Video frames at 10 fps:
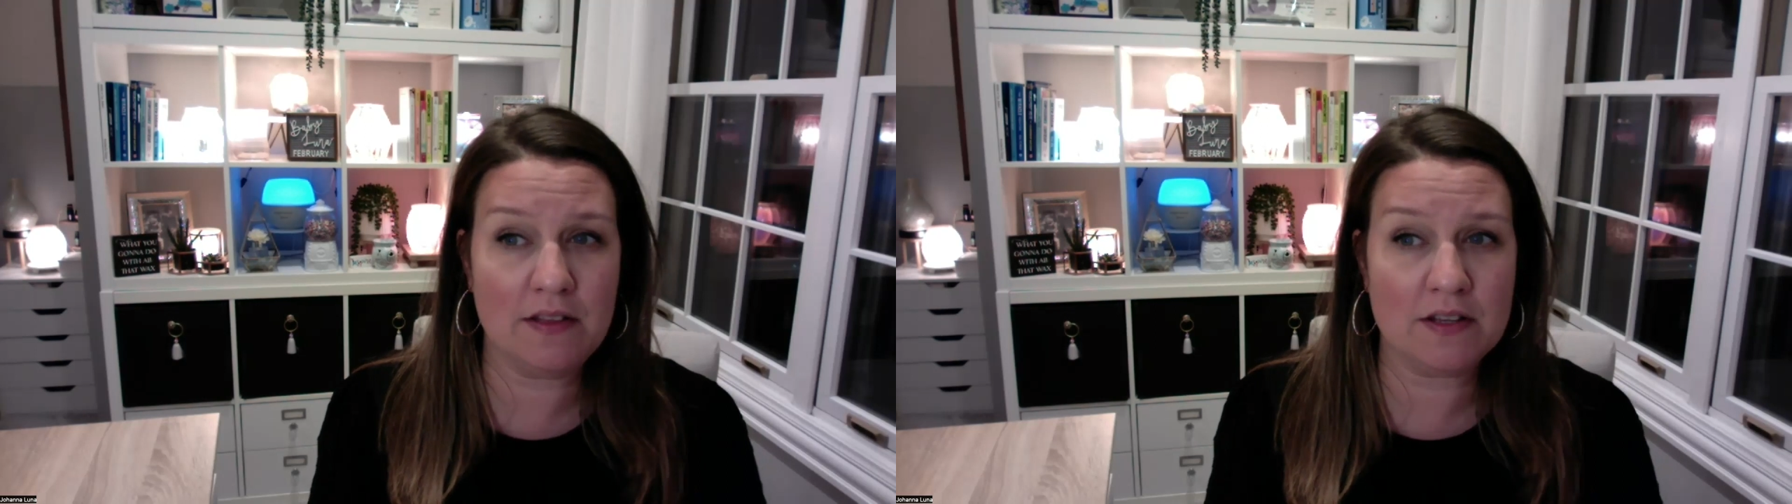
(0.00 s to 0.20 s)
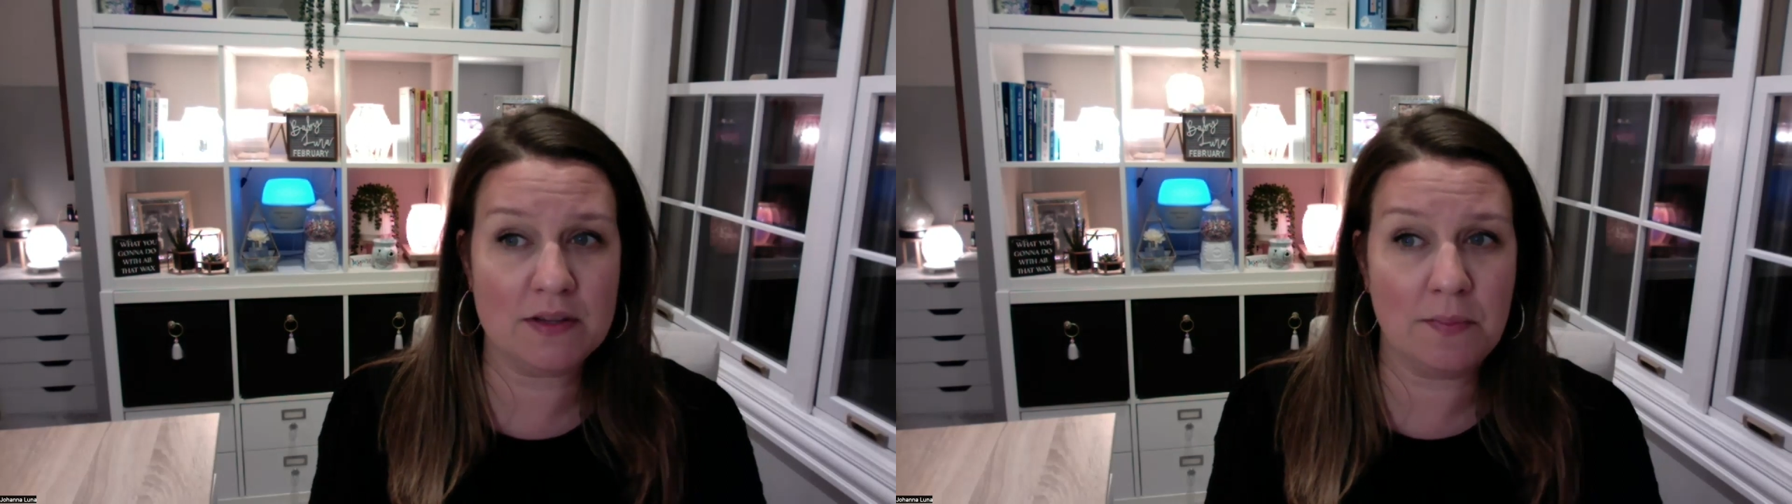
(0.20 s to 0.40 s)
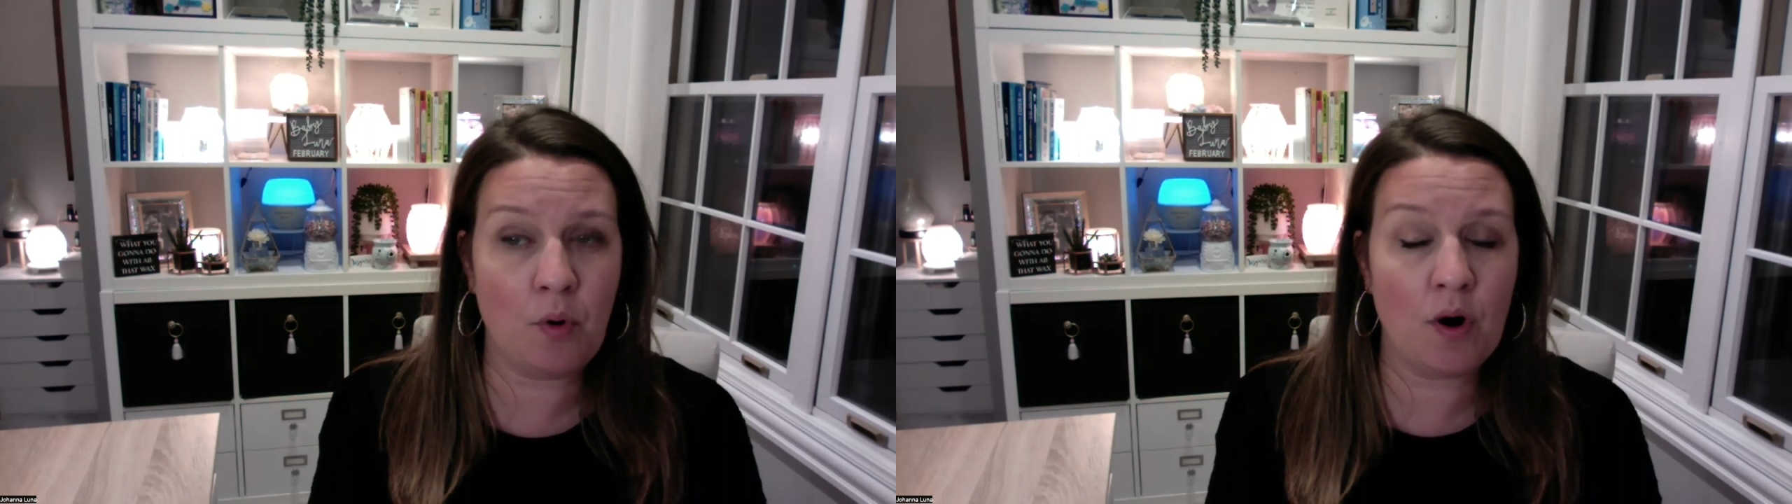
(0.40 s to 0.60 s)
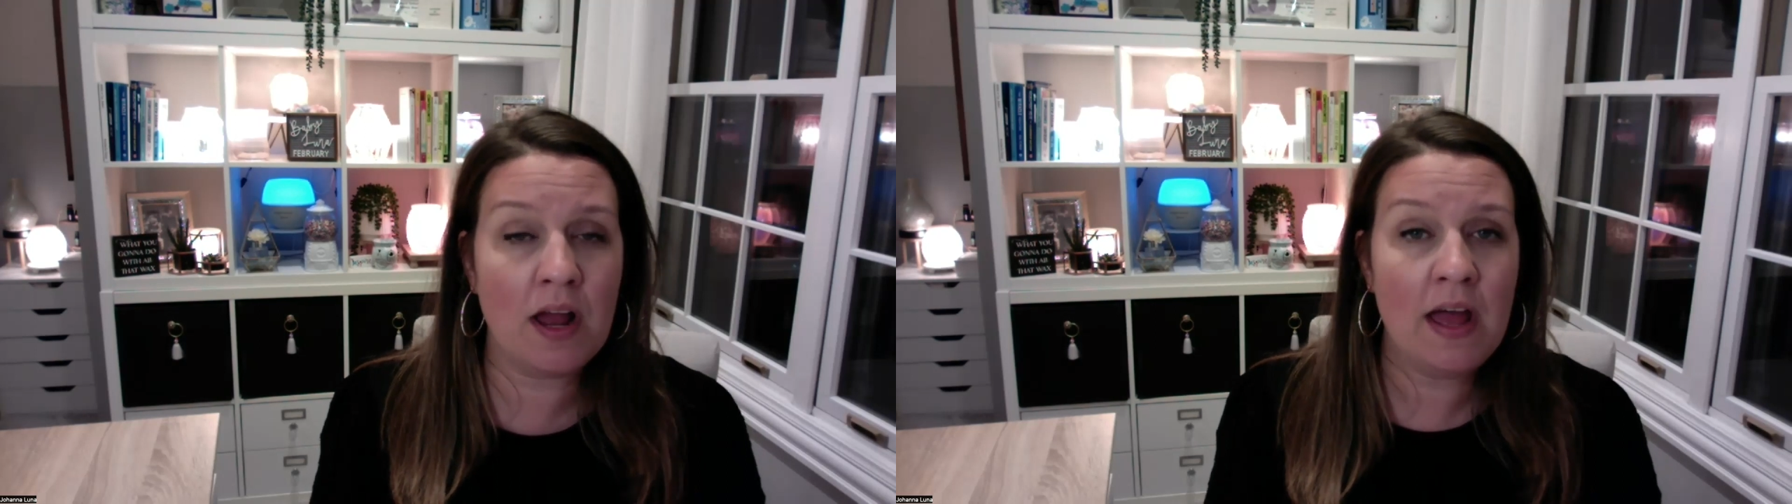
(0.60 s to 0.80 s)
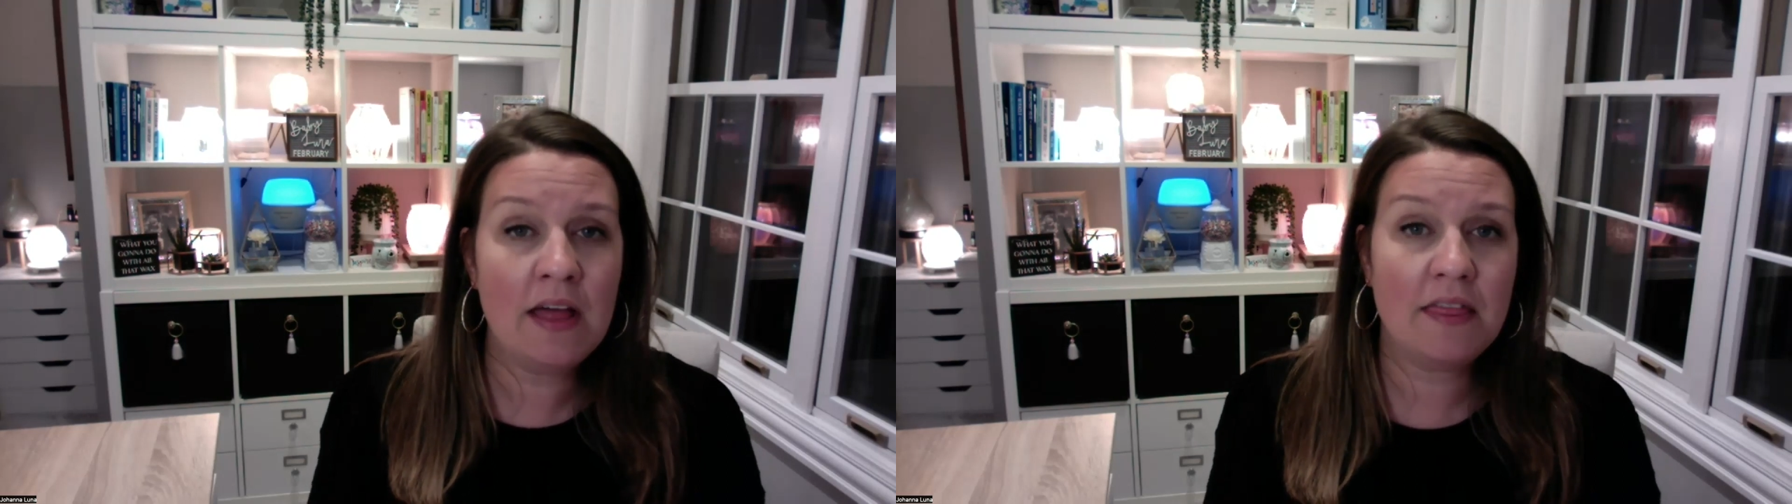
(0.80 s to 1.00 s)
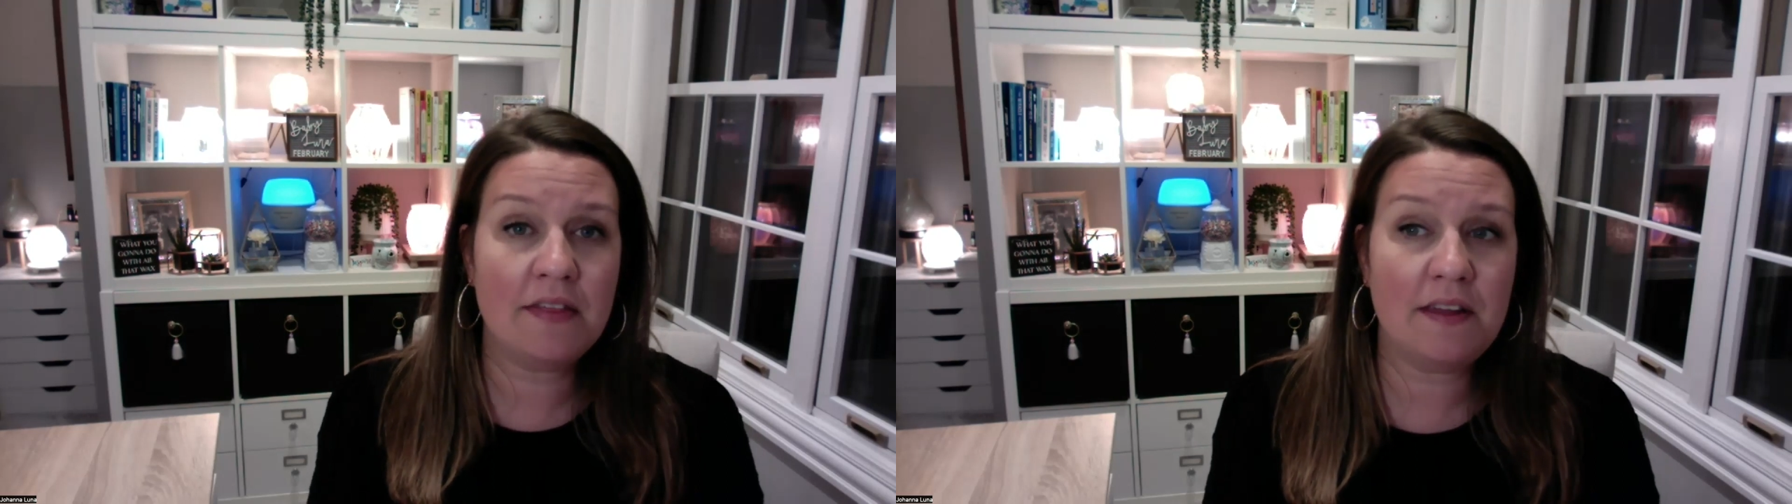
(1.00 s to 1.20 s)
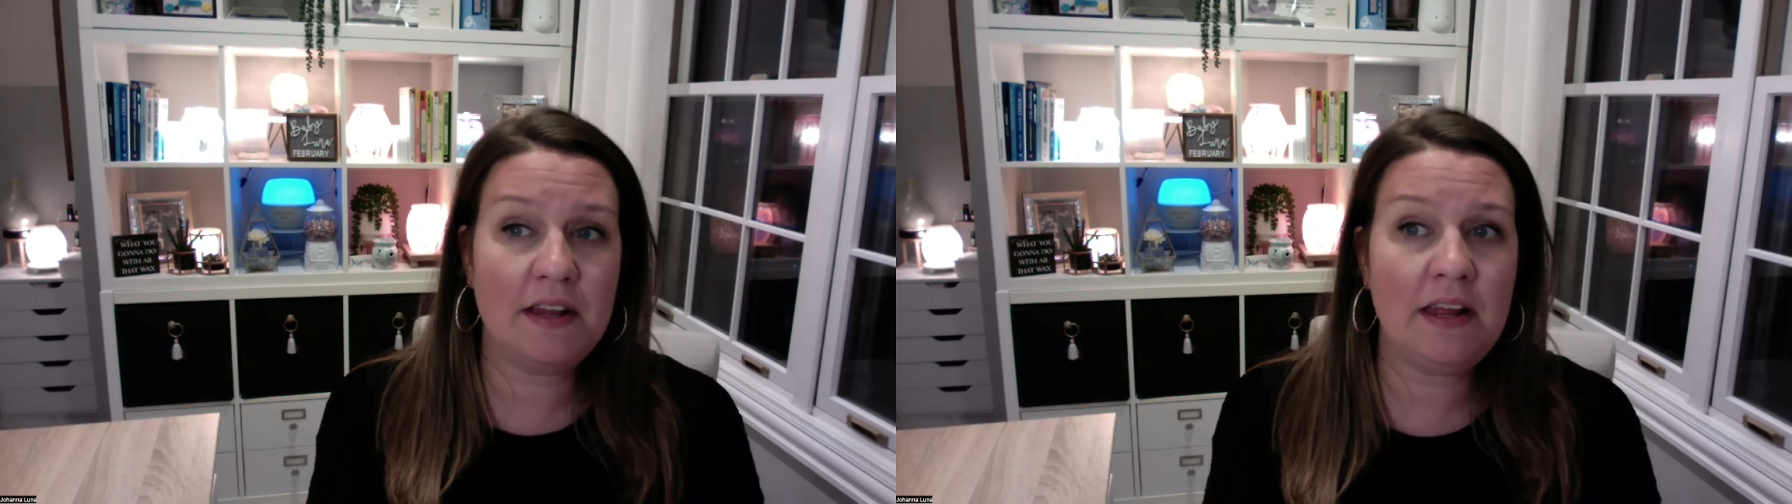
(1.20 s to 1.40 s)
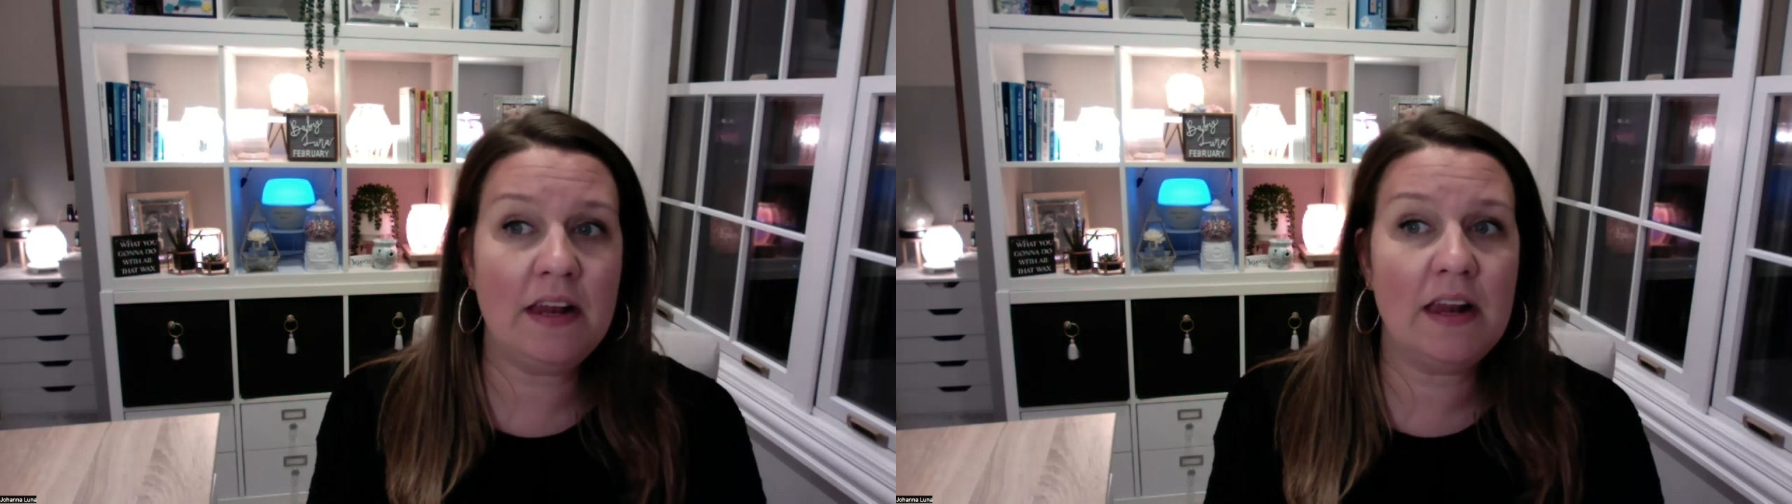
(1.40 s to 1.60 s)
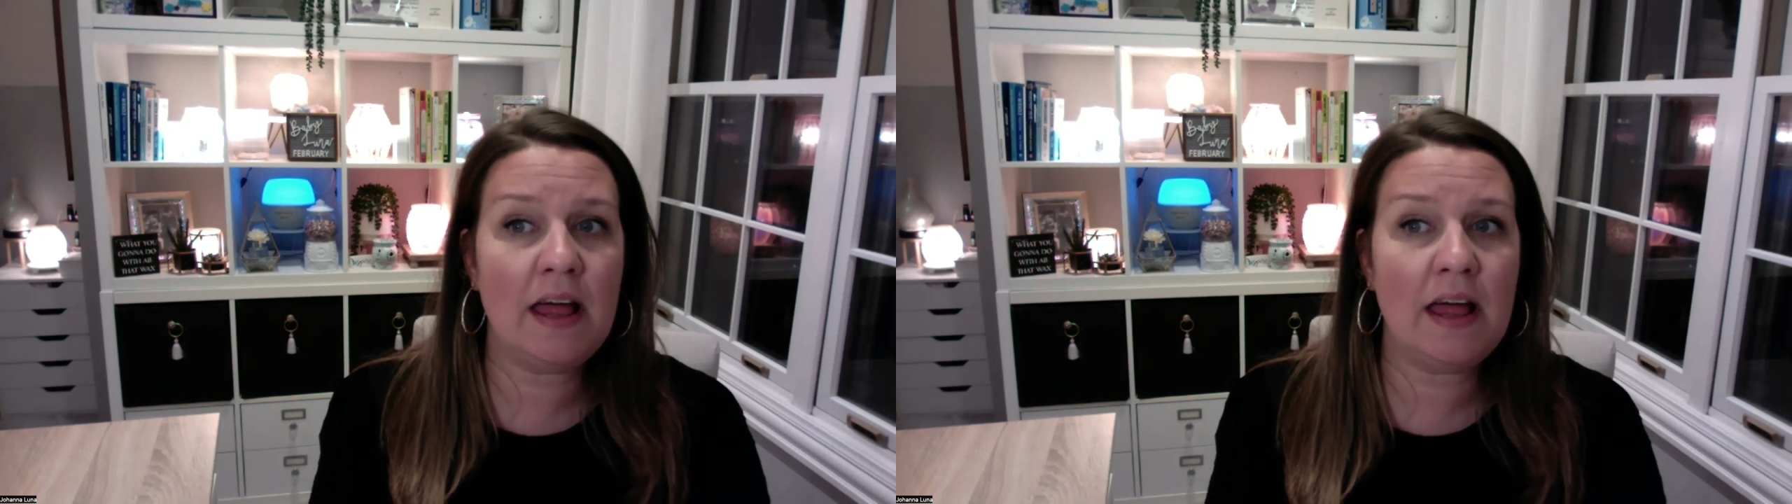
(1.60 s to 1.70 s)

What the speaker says: the support that they needed.